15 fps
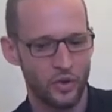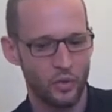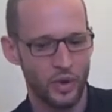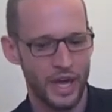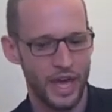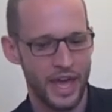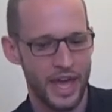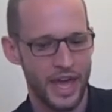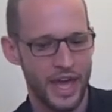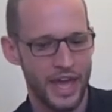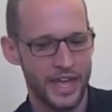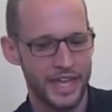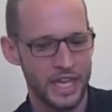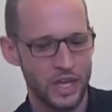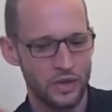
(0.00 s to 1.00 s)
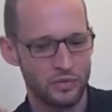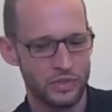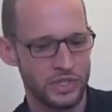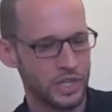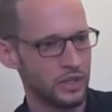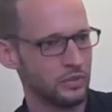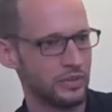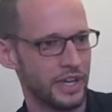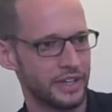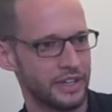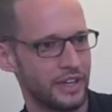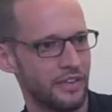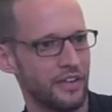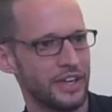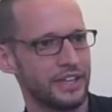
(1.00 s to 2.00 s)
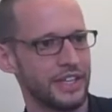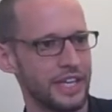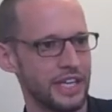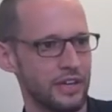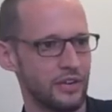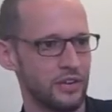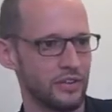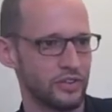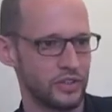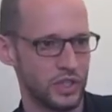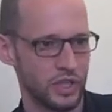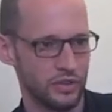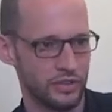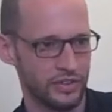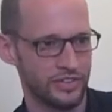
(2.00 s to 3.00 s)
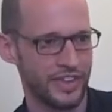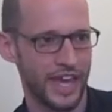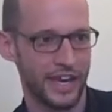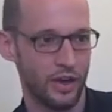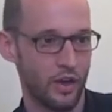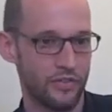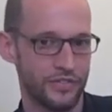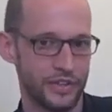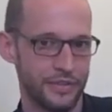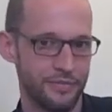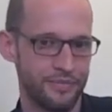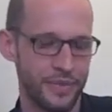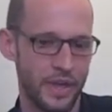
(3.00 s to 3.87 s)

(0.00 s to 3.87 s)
where you don't necessarily see your students that often.